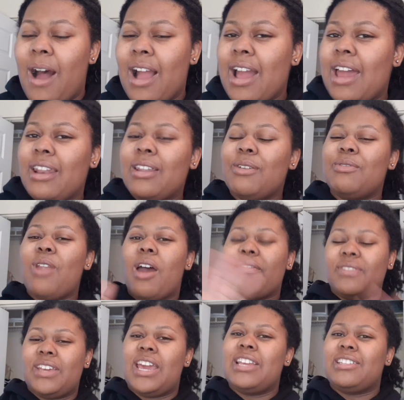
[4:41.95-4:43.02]
I got a little
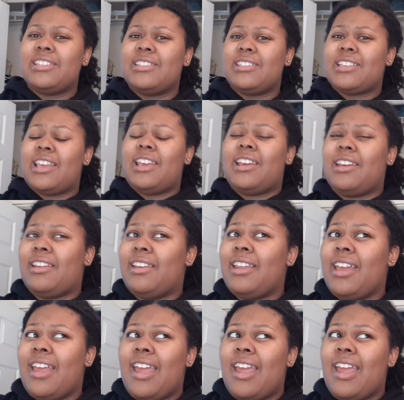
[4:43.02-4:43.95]
notification saying